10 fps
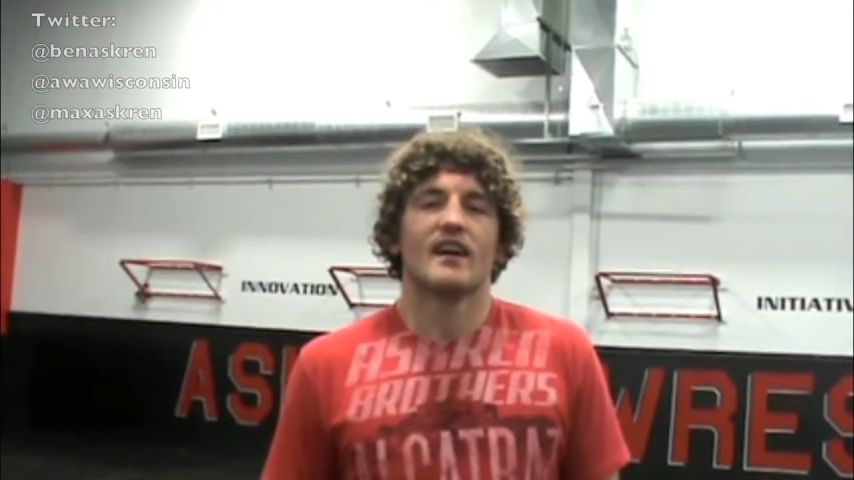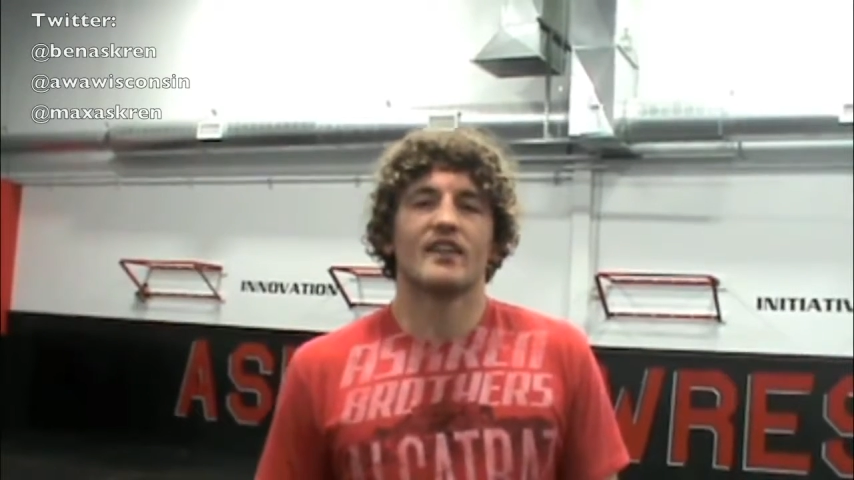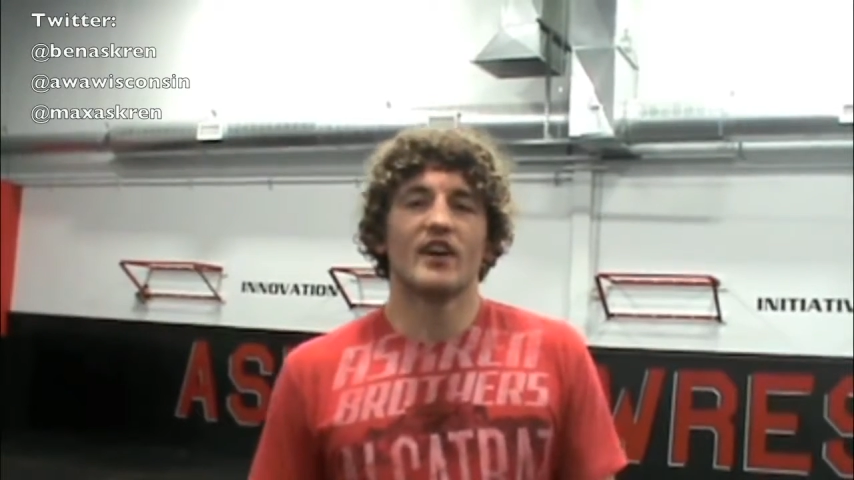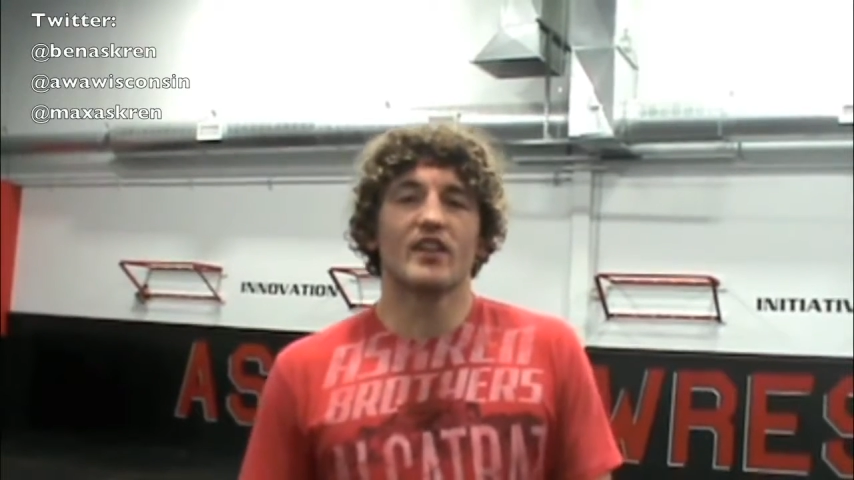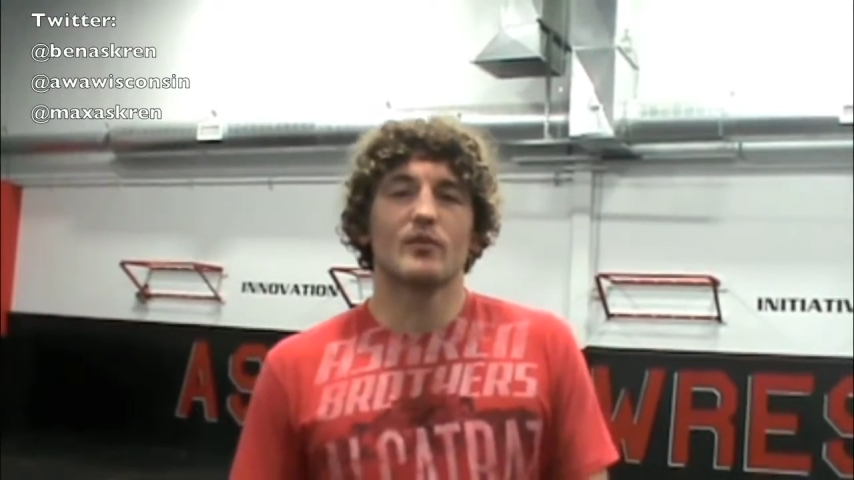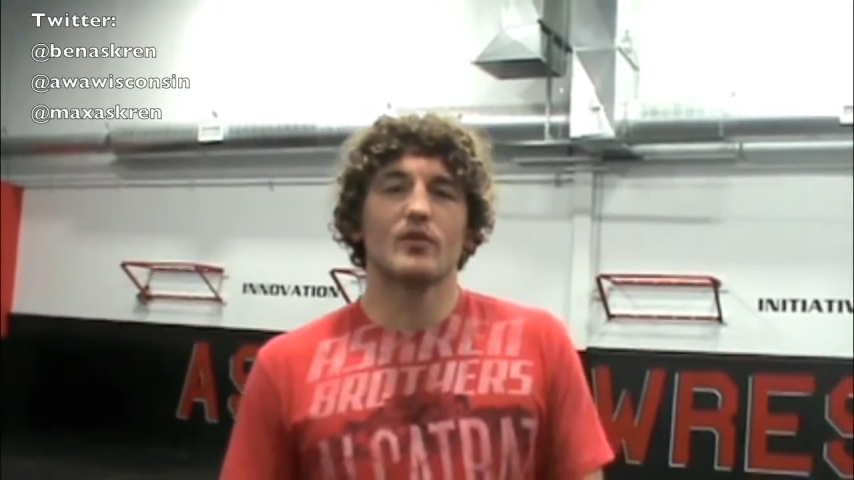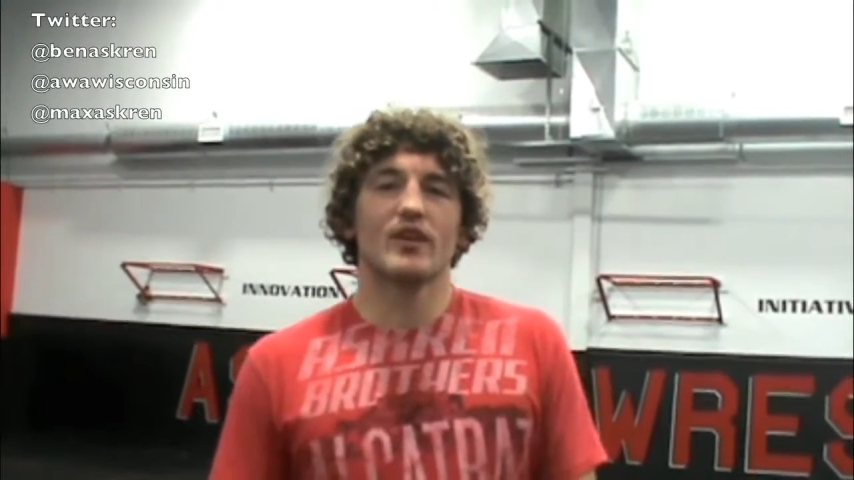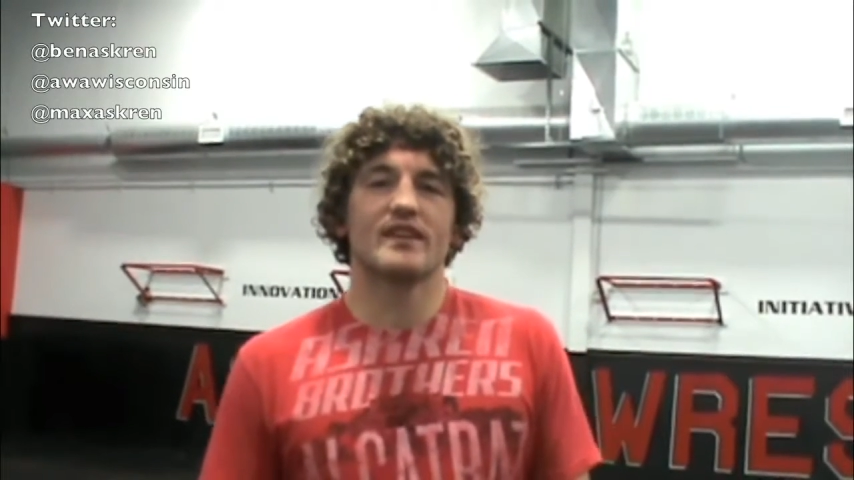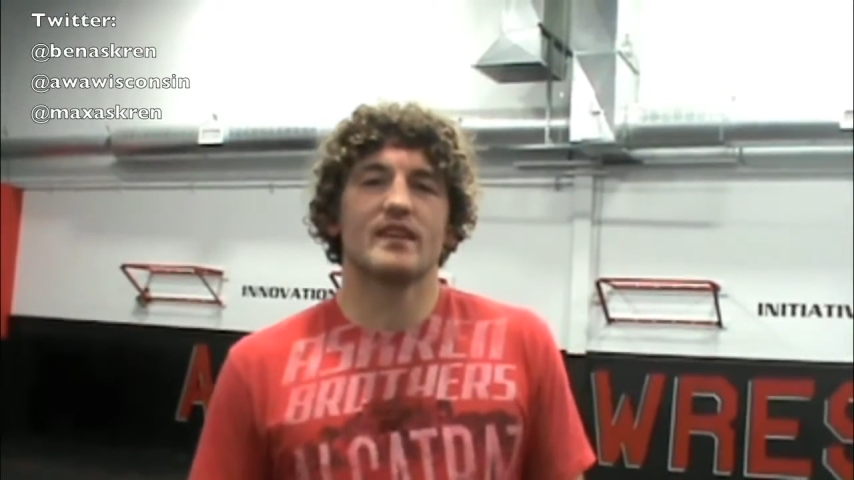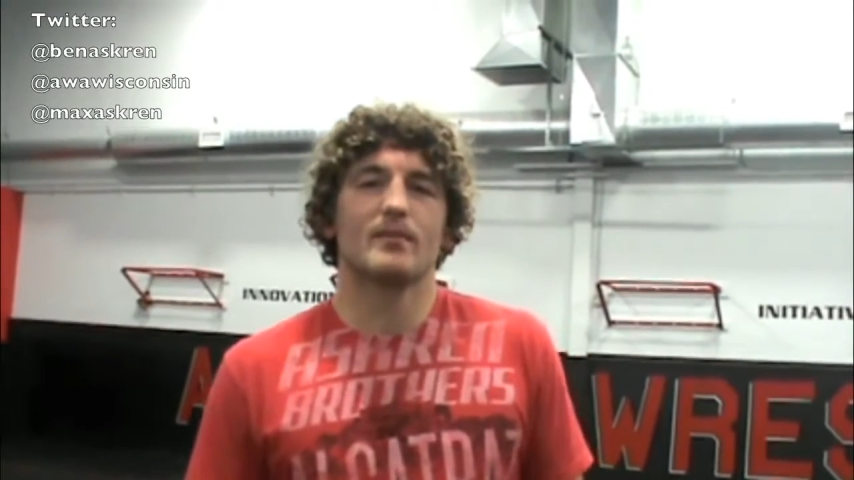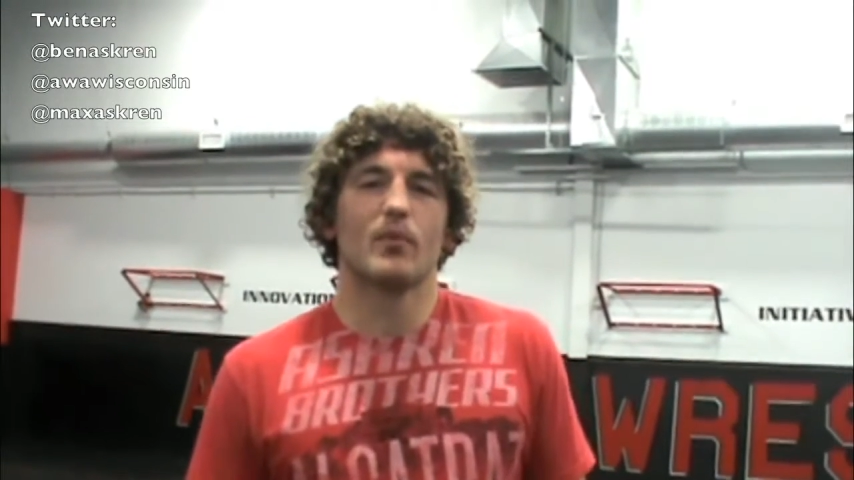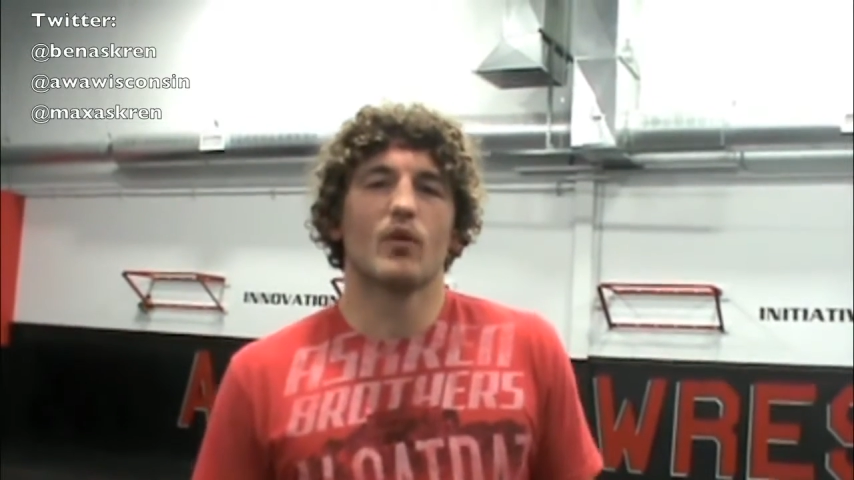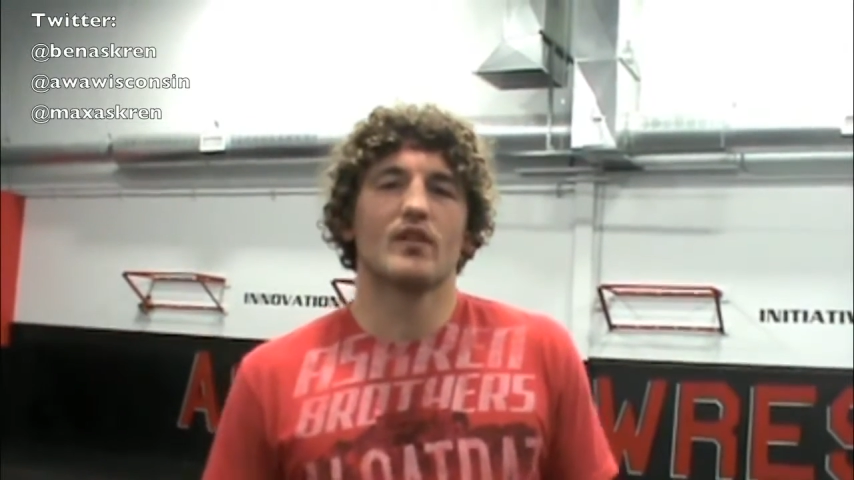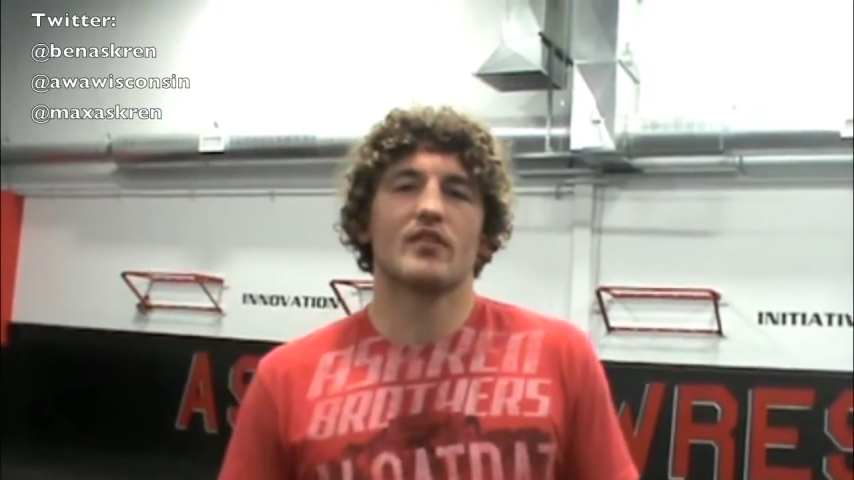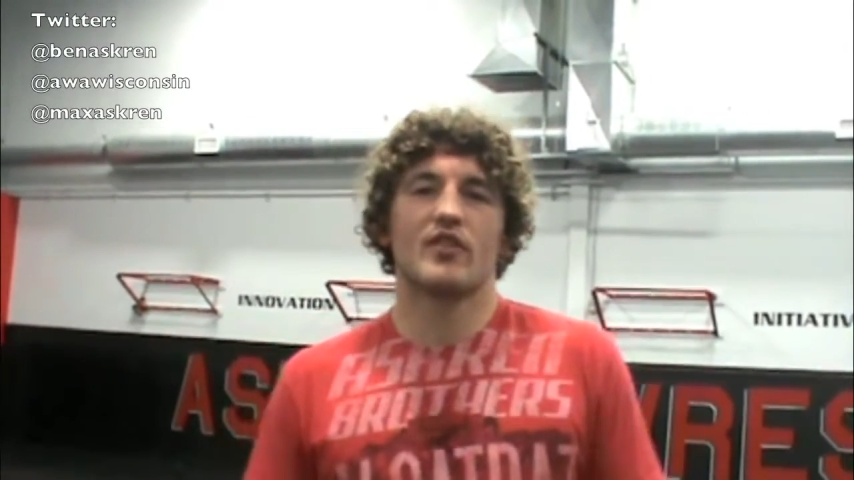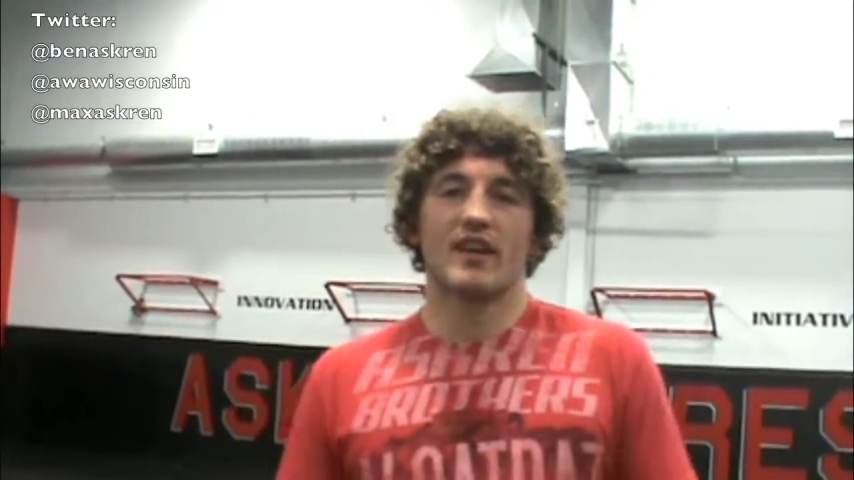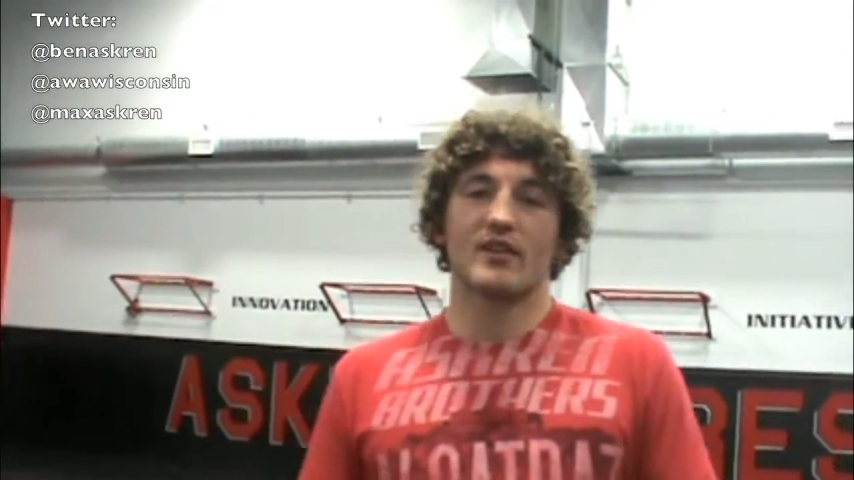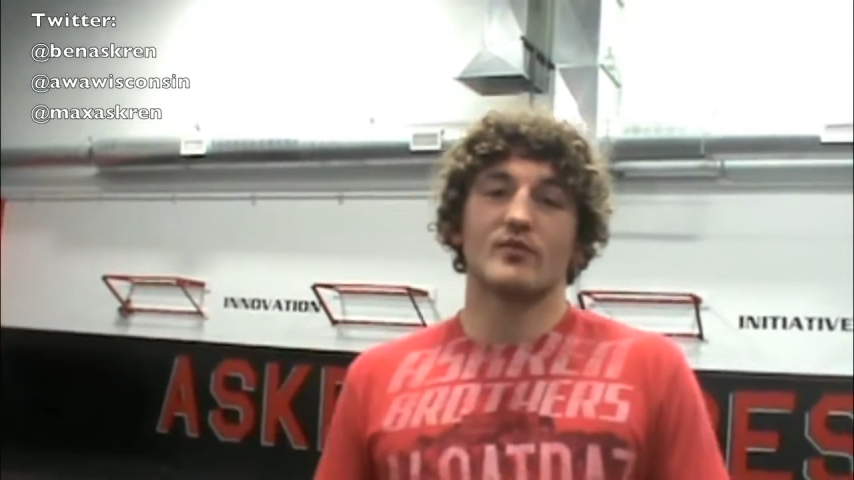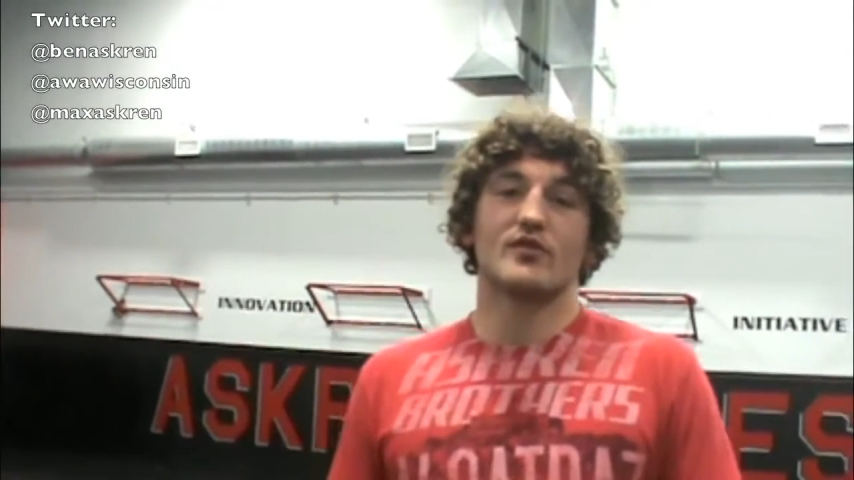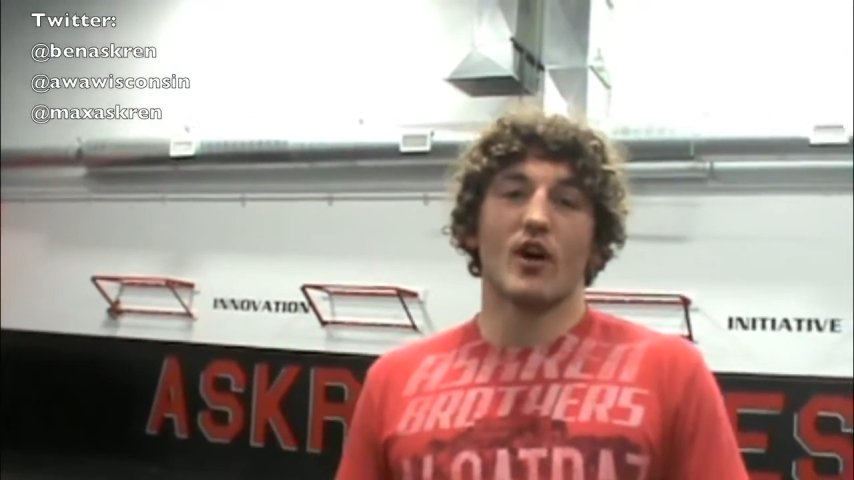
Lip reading: Another really important thing you